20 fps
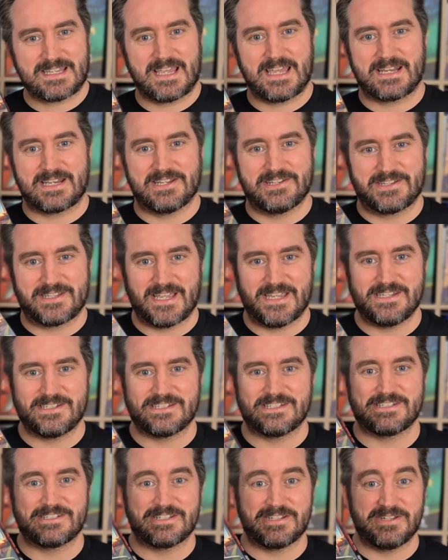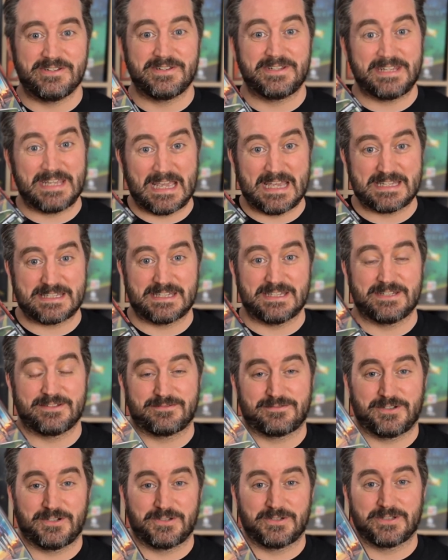and locations that you get in
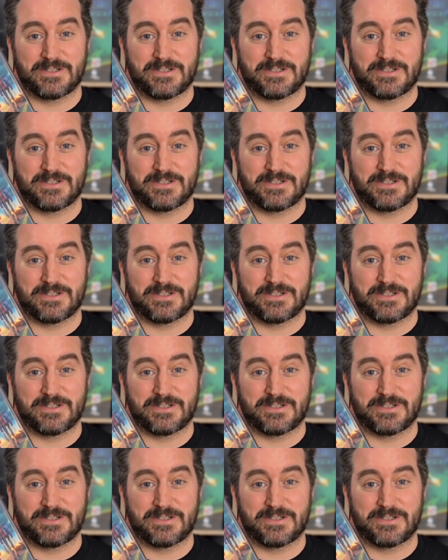Final